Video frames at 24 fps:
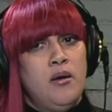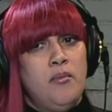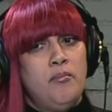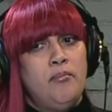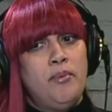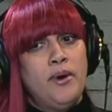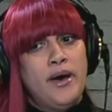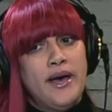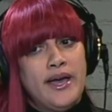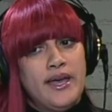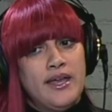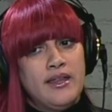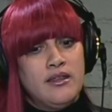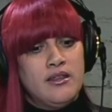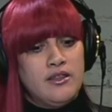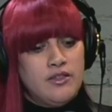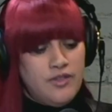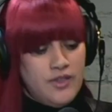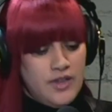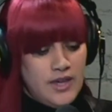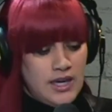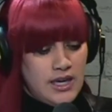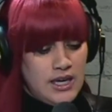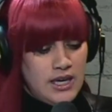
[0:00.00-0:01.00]
But the
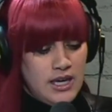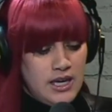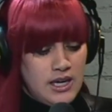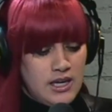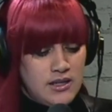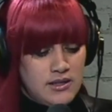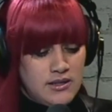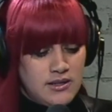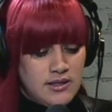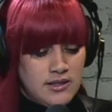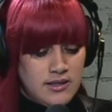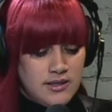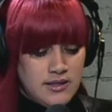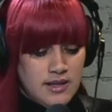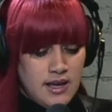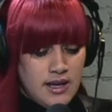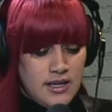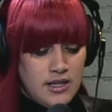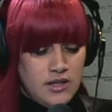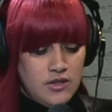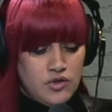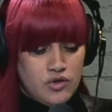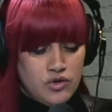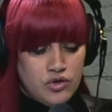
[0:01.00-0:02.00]
thing is, the
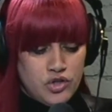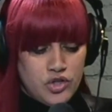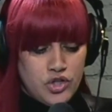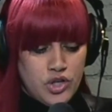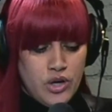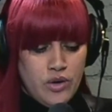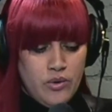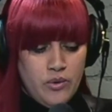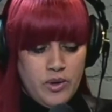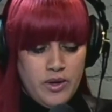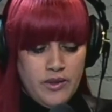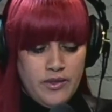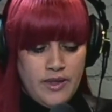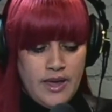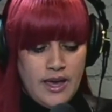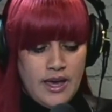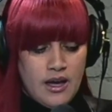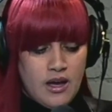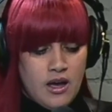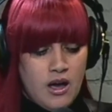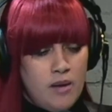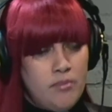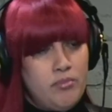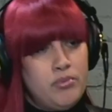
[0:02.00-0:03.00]
studies are showing that
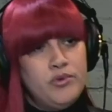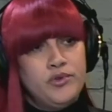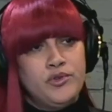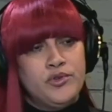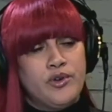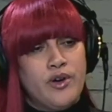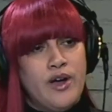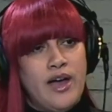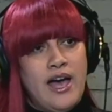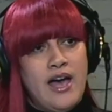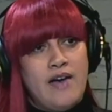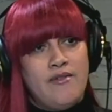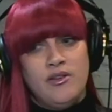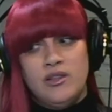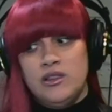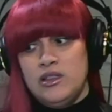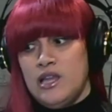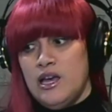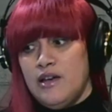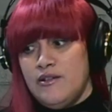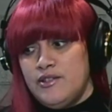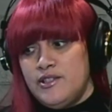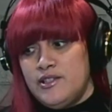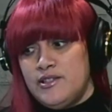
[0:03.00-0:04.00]
couples are having
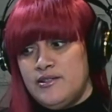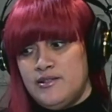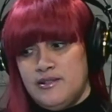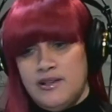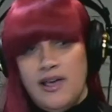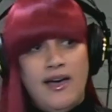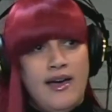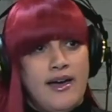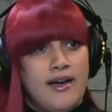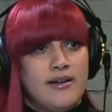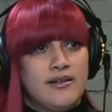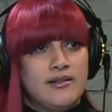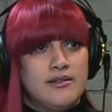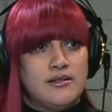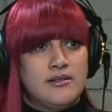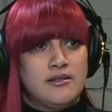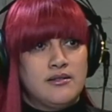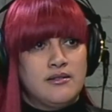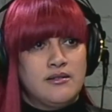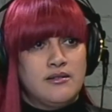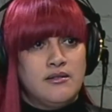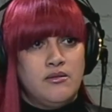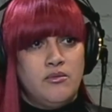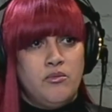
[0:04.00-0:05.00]
less sex.
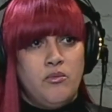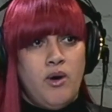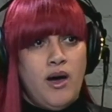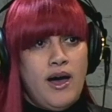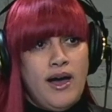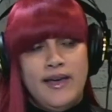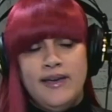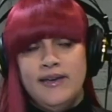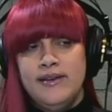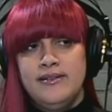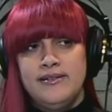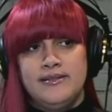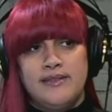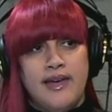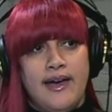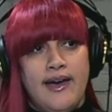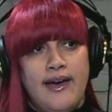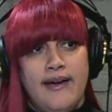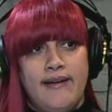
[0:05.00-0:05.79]
Why is that?